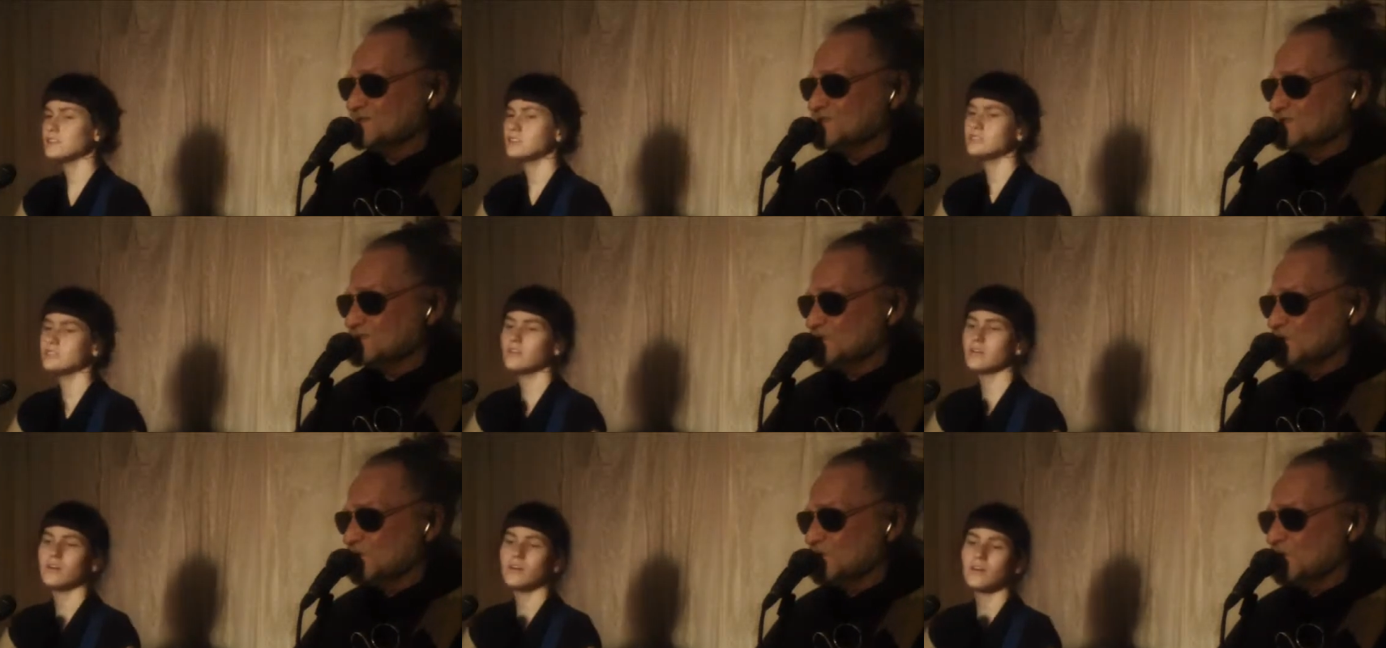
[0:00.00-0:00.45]
Speaker 1: to
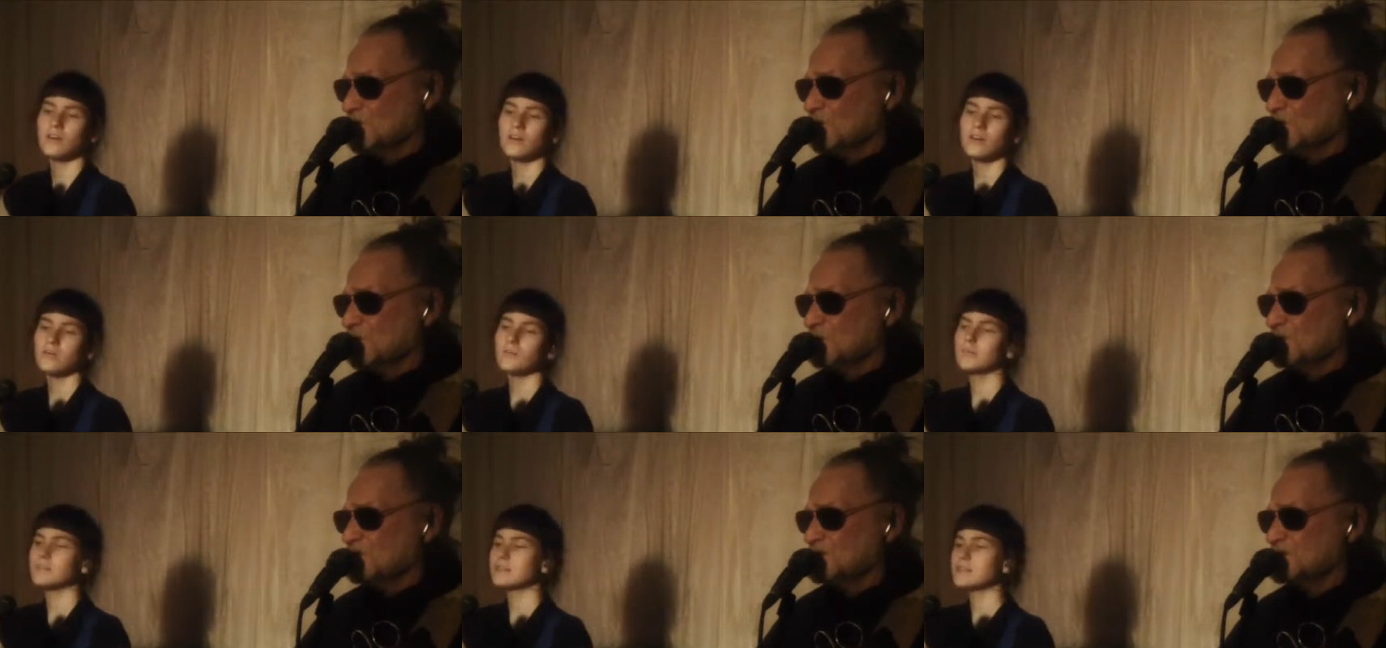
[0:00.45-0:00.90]

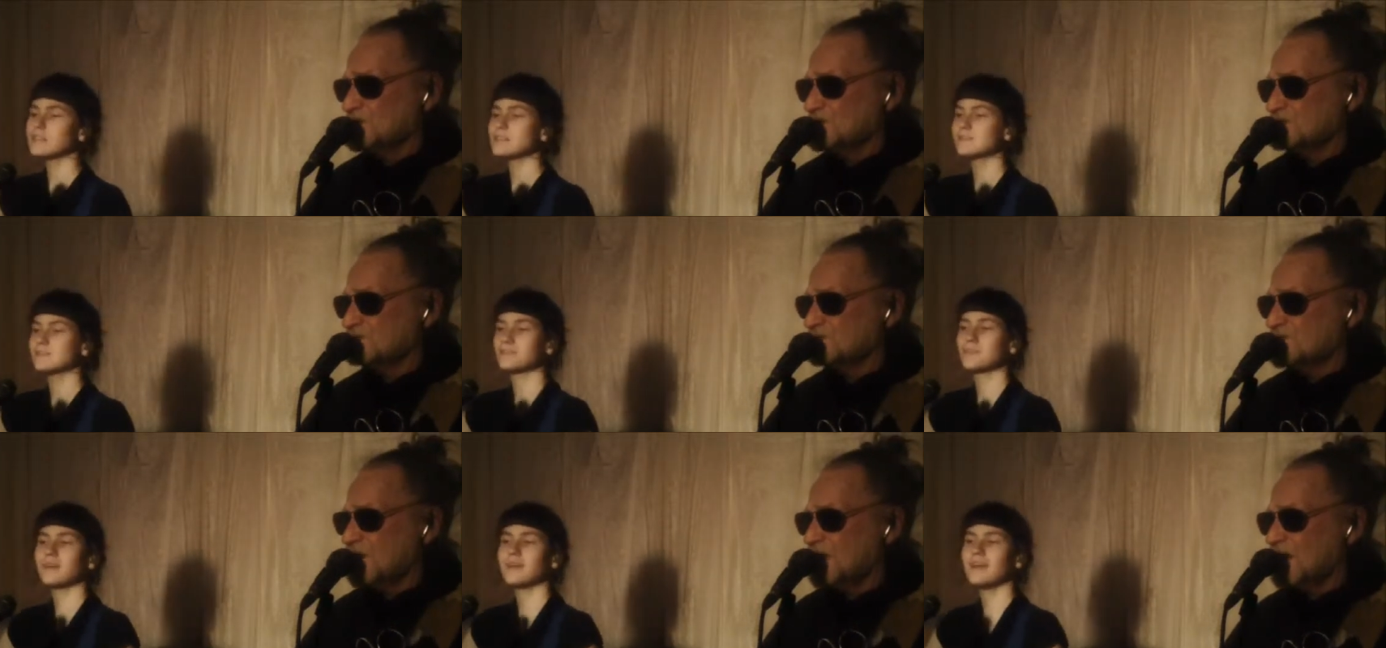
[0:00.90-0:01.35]
show with this
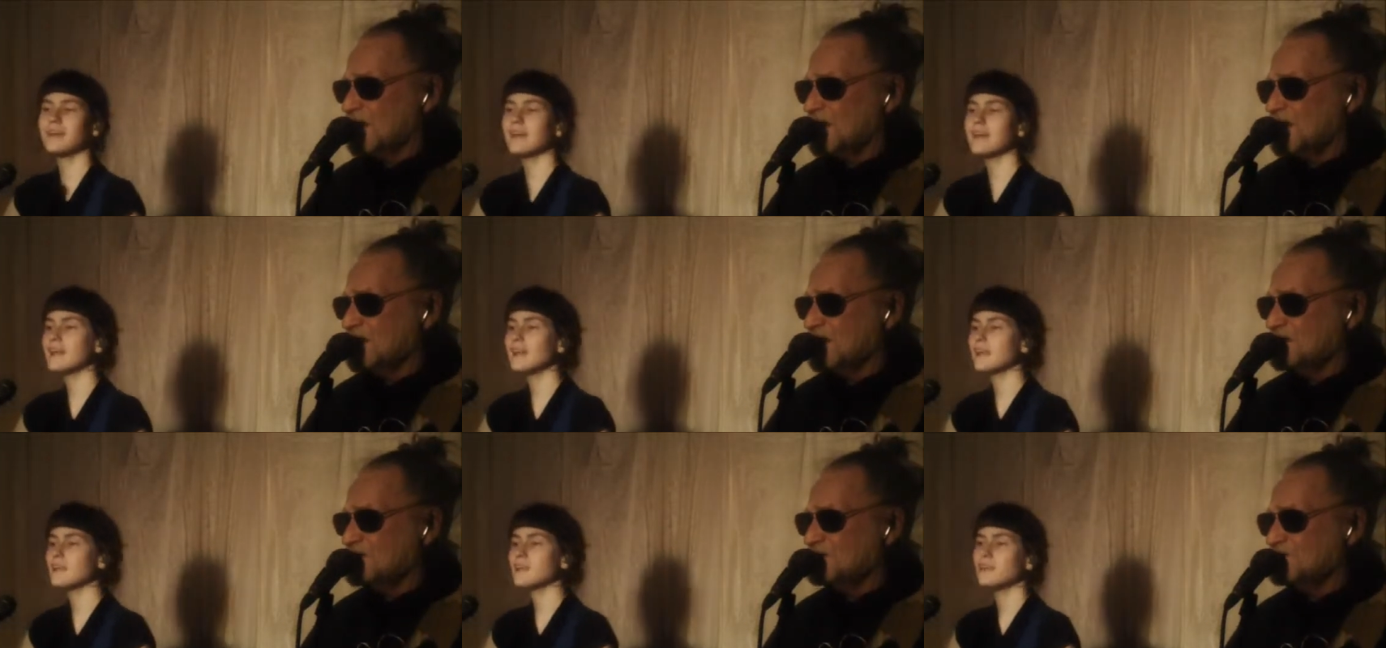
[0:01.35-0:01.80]

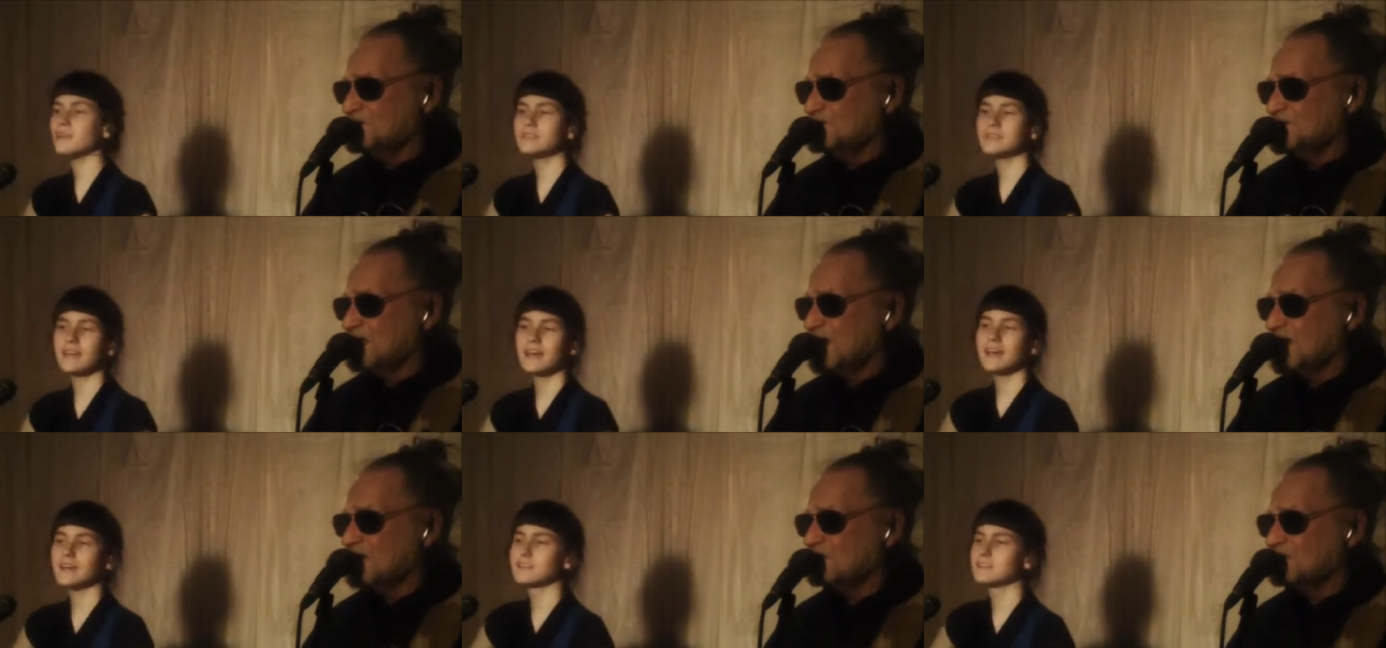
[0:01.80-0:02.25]
brand new
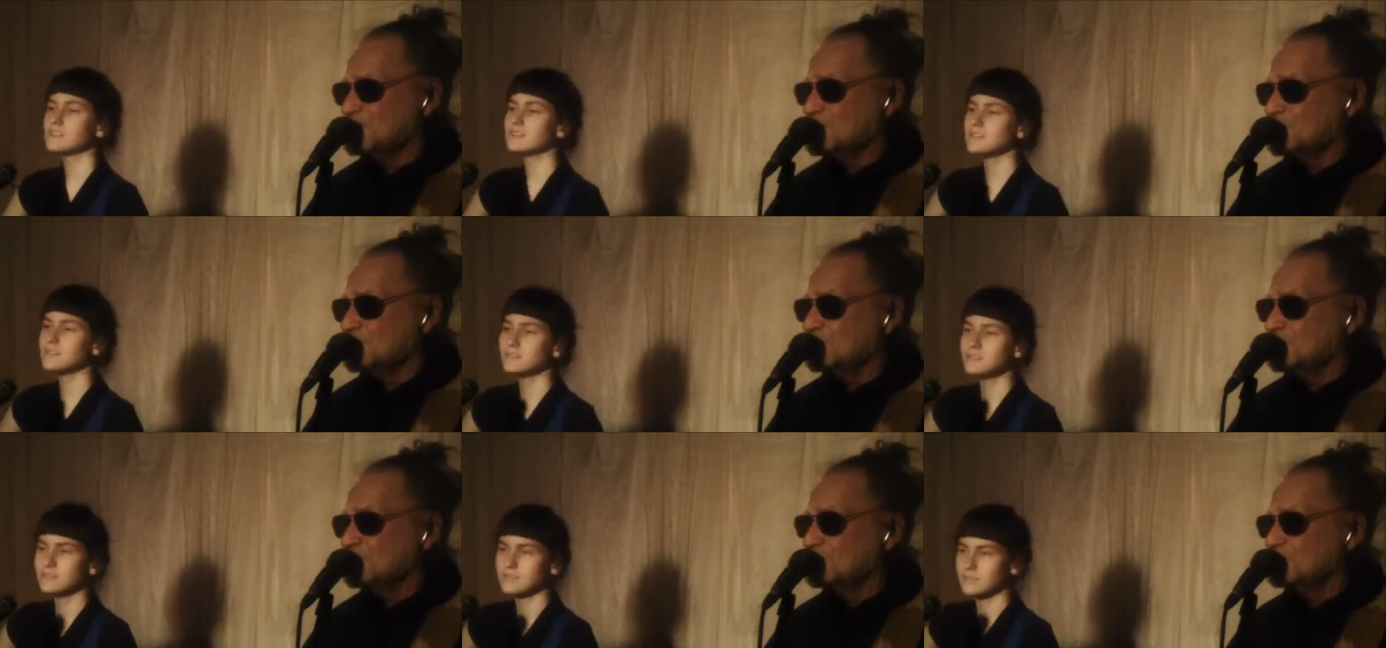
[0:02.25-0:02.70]

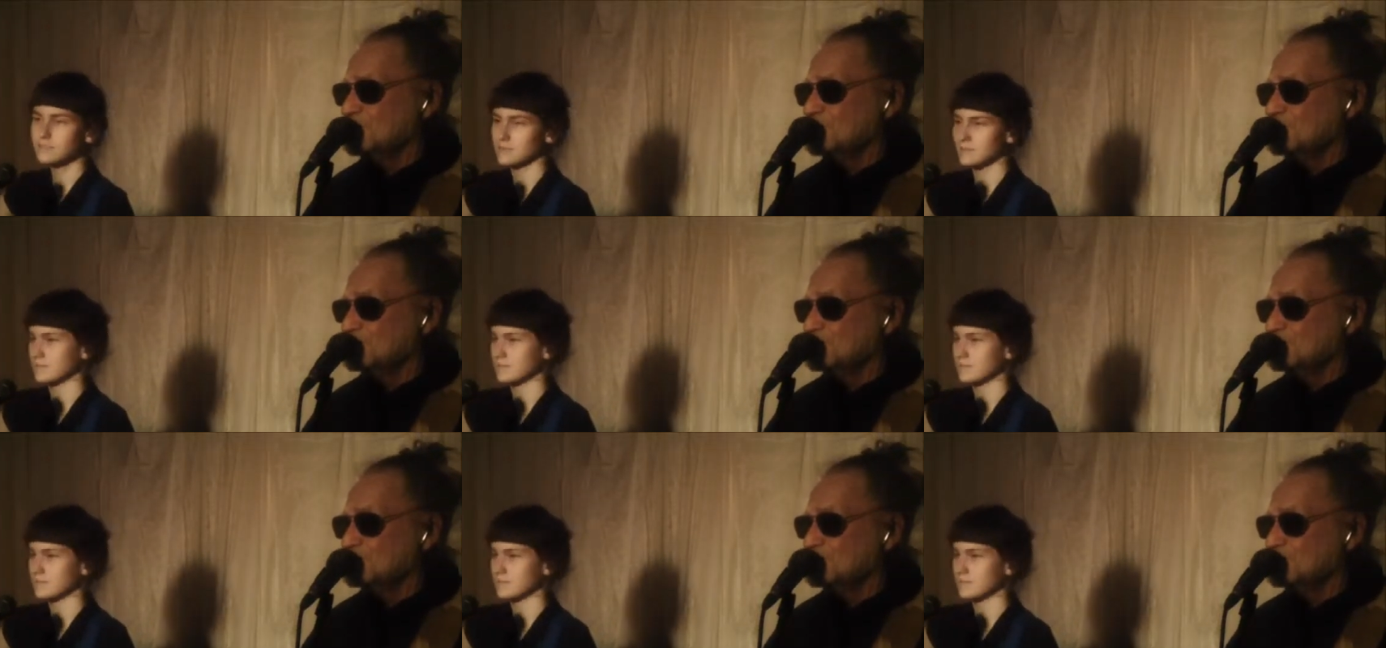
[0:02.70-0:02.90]
tattoo.